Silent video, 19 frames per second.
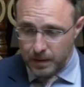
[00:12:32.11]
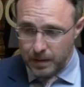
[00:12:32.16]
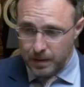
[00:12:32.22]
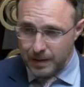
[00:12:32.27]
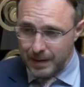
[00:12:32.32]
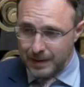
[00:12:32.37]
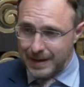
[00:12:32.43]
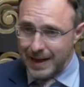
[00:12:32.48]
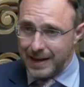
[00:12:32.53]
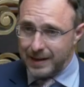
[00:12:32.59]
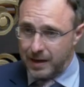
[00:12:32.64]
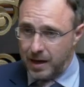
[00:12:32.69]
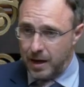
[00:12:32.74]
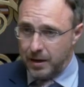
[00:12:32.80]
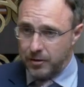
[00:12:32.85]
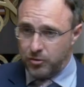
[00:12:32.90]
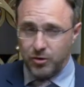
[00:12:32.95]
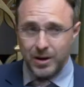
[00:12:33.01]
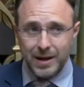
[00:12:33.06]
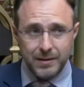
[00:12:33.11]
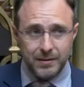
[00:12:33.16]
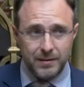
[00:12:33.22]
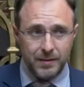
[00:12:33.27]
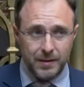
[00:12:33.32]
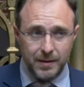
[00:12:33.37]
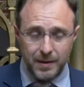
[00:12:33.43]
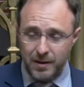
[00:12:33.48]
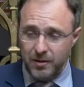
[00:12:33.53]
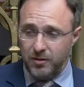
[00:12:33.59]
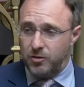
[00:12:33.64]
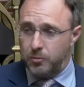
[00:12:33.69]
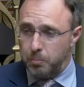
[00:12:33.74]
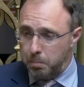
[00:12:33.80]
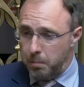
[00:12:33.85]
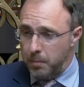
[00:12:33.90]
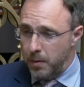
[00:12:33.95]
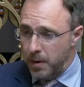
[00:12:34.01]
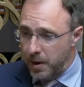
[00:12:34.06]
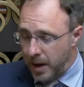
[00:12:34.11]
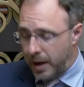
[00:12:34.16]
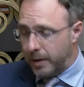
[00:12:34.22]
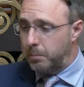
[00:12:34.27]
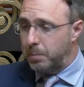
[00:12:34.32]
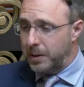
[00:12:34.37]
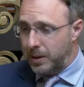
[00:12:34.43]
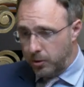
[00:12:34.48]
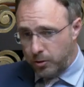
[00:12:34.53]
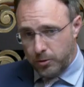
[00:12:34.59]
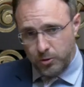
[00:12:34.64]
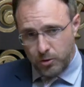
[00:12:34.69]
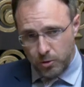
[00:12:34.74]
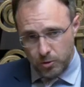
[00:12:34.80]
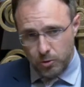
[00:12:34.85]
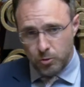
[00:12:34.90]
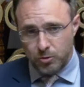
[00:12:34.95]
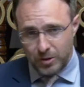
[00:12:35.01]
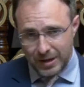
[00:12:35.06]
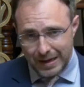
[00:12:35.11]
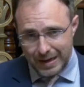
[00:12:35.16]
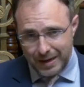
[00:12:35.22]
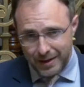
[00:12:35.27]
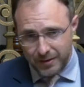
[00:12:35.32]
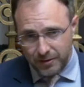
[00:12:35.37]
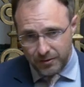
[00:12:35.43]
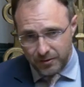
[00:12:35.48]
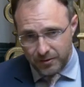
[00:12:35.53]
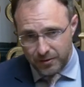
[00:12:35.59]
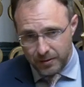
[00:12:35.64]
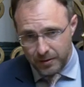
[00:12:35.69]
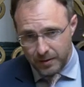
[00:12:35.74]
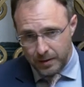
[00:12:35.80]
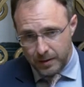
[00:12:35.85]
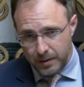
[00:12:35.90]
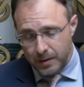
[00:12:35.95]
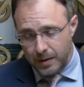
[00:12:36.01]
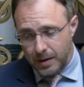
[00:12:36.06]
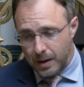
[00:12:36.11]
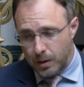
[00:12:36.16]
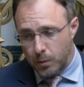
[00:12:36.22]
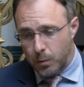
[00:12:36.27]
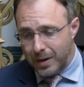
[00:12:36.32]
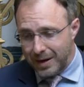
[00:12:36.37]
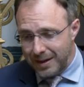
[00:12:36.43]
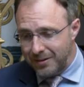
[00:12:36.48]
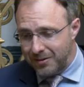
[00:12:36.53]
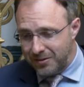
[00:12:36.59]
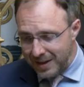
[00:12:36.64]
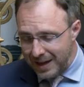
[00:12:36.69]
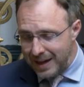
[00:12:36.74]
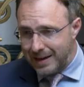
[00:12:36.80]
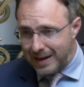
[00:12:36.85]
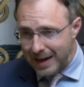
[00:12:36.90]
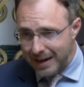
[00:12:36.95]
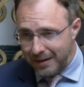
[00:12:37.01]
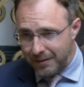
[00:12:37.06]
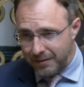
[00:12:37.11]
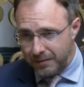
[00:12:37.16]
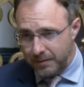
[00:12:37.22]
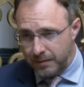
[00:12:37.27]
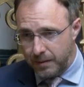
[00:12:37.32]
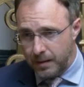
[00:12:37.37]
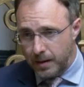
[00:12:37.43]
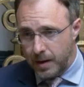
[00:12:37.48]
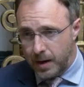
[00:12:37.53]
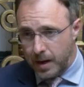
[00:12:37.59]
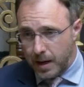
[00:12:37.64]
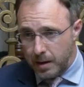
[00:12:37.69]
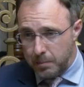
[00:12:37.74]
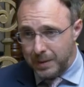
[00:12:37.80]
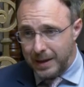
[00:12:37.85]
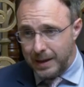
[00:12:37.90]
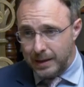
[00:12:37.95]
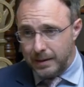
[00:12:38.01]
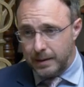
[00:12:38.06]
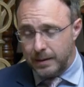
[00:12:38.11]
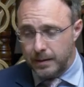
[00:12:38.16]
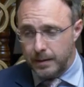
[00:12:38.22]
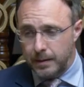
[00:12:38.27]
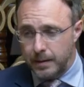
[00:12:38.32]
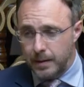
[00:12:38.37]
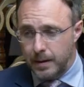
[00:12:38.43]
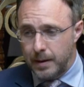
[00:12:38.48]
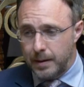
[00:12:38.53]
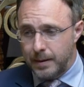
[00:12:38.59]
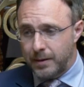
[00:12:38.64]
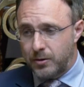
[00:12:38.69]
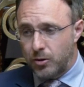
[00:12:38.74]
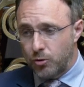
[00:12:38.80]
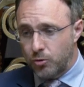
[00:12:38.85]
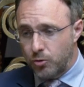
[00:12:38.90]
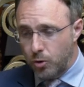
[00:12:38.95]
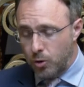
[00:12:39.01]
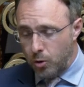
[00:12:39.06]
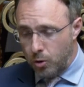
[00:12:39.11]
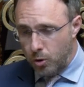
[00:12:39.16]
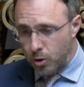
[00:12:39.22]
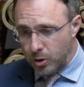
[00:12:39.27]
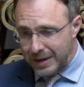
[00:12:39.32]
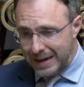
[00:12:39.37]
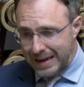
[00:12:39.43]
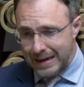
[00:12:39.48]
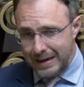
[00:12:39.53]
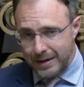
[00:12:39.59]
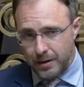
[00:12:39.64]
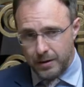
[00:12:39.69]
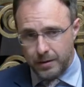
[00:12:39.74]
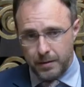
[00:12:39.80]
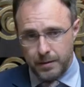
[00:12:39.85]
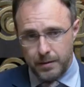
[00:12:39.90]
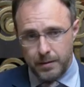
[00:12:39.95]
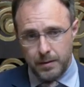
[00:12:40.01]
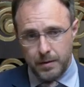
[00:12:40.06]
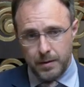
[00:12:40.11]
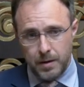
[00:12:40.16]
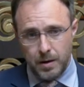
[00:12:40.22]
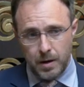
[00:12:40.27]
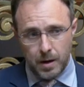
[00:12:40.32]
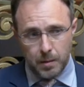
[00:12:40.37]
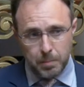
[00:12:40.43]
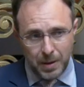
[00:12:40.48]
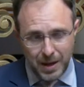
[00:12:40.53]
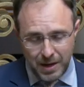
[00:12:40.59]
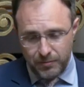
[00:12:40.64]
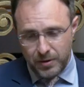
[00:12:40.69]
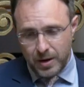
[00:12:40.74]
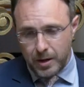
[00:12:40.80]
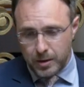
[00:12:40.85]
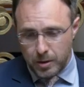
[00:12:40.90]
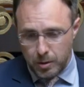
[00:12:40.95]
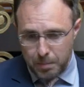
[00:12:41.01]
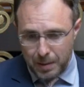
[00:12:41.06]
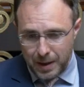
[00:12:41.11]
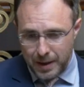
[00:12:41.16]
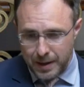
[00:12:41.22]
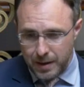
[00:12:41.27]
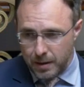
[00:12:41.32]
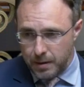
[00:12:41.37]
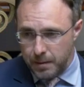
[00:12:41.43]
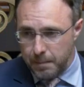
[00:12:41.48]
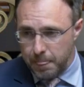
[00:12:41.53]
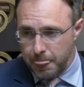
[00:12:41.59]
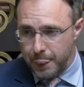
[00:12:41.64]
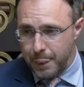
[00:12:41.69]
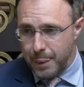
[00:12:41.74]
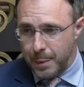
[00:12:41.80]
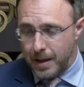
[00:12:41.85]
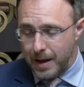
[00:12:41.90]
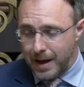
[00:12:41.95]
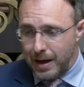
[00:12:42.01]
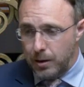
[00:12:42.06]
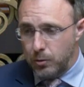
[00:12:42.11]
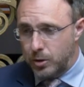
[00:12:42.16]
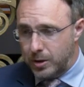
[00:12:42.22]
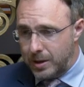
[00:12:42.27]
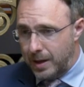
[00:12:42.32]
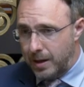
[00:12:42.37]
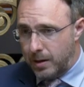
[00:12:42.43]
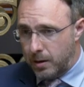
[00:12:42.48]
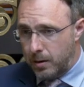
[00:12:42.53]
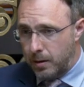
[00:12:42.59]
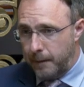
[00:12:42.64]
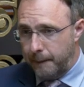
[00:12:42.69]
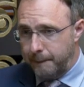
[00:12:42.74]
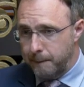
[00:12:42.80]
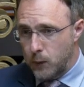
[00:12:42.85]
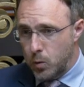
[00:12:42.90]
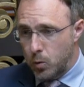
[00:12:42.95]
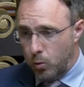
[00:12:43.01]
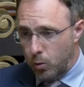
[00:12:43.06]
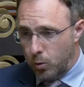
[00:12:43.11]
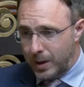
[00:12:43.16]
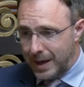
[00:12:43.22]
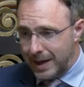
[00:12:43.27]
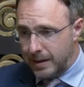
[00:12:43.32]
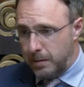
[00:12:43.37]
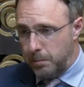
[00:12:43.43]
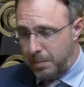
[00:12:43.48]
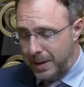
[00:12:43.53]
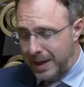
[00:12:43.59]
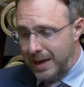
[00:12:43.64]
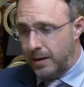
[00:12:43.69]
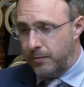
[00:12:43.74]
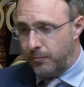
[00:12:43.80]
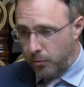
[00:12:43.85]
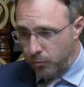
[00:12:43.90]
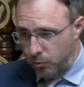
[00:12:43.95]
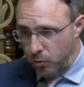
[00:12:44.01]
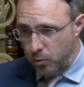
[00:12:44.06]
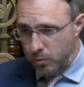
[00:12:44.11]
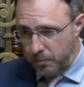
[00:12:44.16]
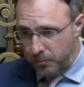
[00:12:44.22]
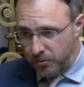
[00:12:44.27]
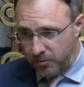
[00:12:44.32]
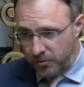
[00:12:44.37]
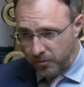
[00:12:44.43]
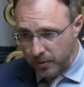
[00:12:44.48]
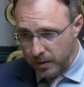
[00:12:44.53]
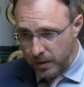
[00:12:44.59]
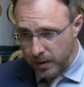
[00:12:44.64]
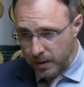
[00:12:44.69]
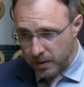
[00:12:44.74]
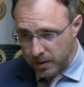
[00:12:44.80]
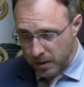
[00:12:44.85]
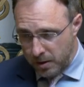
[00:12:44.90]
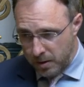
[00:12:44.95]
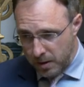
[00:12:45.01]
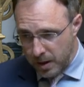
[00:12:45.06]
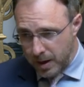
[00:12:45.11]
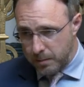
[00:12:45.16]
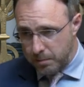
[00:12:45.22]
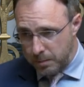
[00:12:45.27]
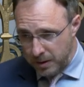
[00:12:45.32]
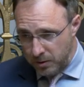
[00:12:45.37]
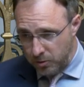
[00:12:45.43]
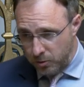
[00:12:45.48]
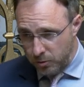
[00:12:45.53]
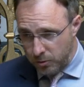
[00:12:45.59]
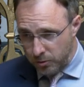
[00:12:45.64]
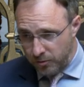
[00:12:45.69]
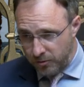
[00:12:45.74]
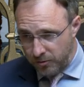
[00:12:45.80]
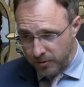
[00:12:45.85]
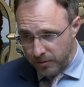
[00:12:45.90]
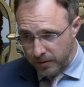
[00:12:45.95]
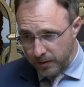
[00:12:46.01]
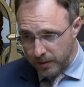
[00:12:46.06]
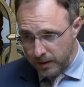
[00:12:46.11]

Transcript: that that contract is not being underutilised. And when I say that, I mean that there's no hotelier or private occupier out there who are getting paid for rooms that are not being used.